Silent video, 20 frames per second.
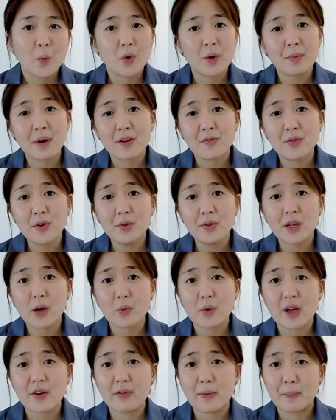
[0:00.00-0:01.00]
We might feel that
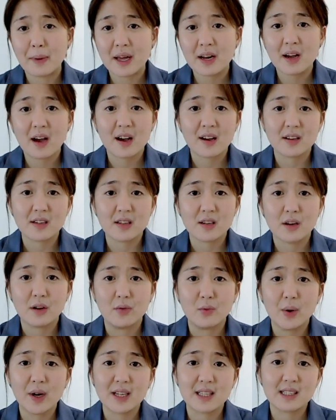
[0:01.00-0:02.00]
we have a better idea
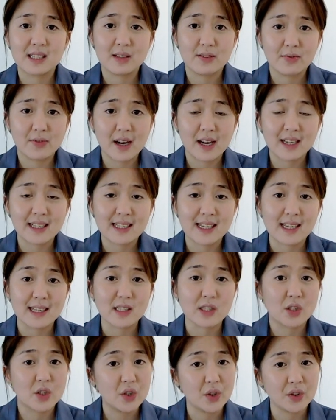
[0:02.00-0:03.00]
of what is defined
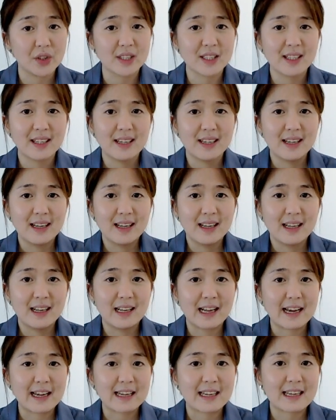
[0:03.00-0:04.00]
as good.
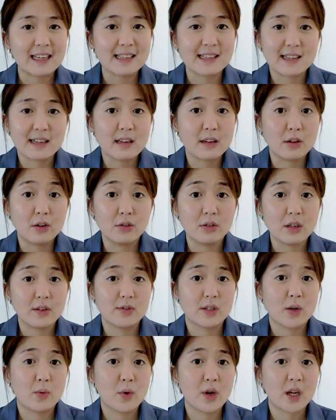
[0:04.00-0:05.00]
Like, isn't it good if
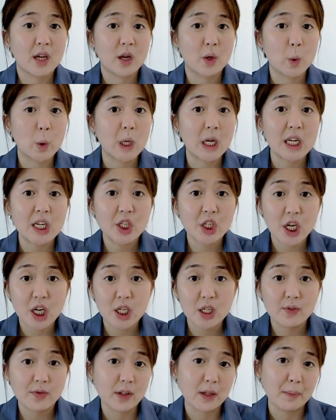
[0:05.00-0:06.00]
someone can quickly
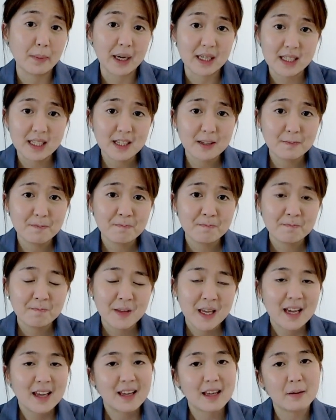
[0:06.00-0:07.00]
change for the better?
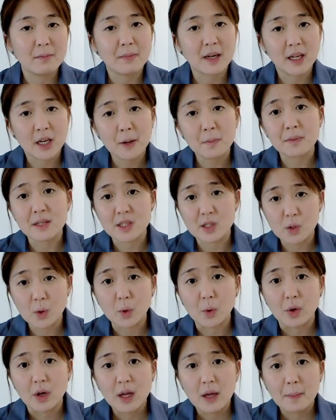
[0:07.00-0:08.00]
It might not be
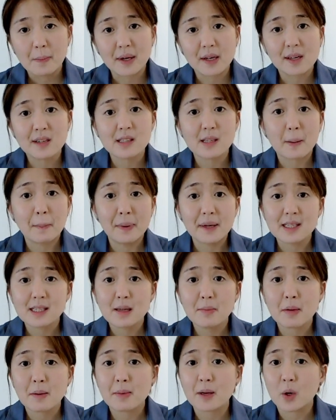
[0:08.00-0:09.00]
so, because a
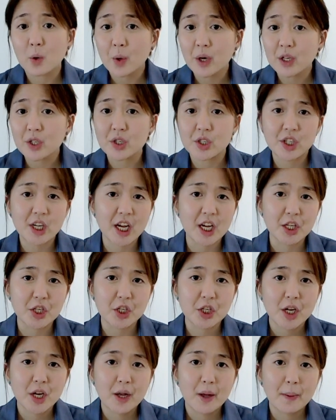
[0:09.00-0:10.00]
person may be quick to
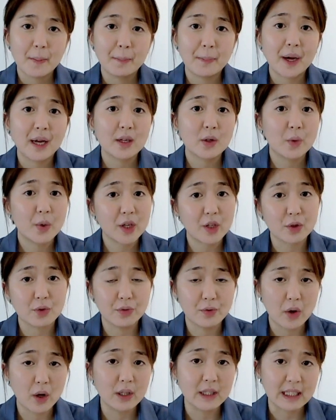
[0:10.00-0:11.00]
change, but quick to
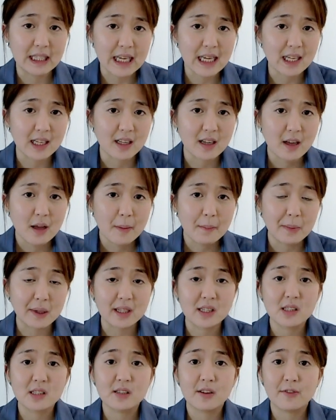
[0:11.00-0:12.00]
fall again,
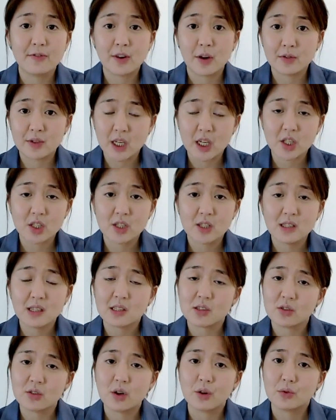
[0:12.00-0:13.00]
because their foundation
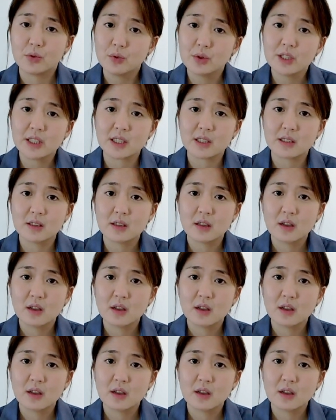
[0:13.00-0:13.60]
is not rooted.